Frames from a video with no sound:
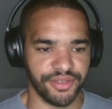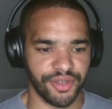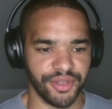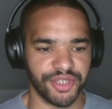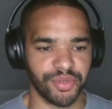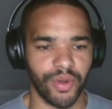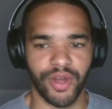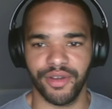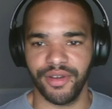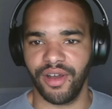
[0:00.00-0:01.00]
So this
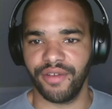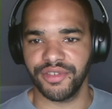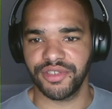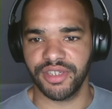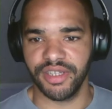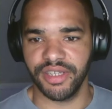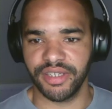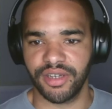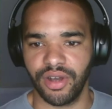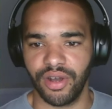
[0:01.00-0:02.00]
one, obviously,
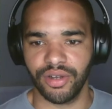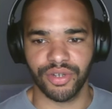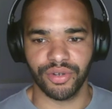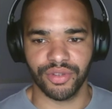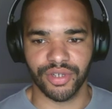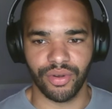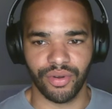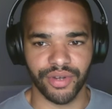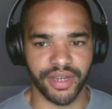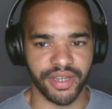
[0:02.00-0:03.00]
can't cut the
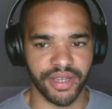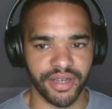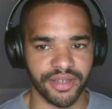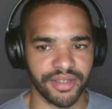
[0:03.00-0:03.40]
corner here.